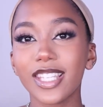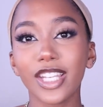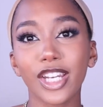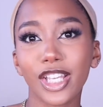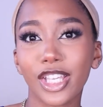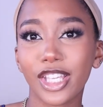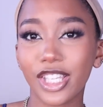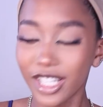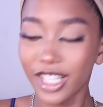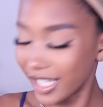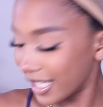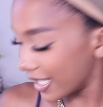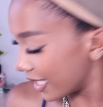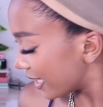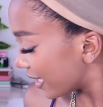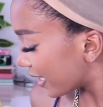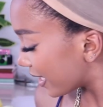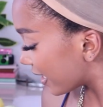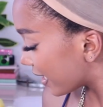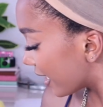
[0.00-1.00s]
into the
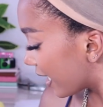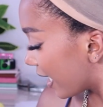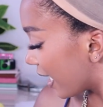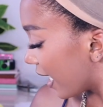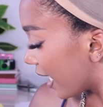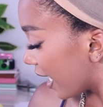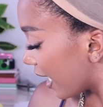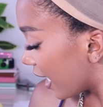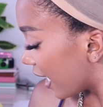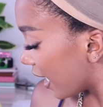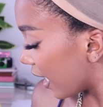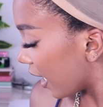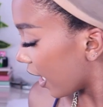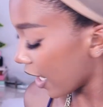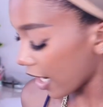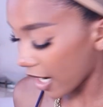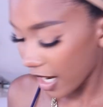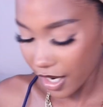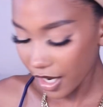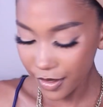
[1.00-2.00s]
goods
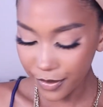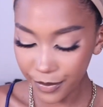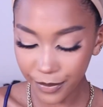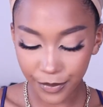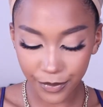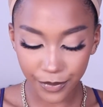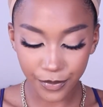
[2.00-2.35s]
here.